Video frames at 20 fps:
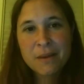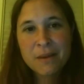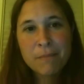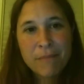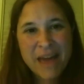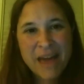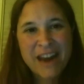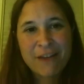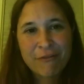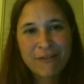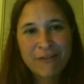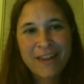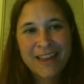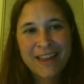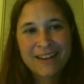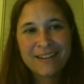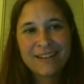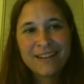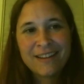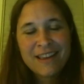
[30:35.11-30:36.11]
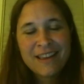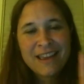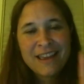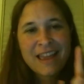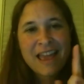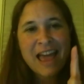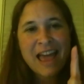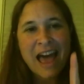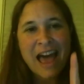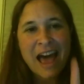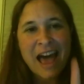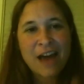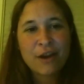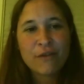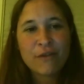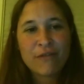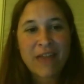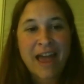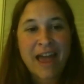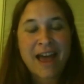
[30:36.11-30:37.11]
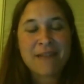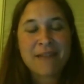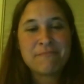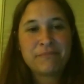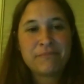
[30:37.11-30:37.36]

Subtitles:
benefit out of that.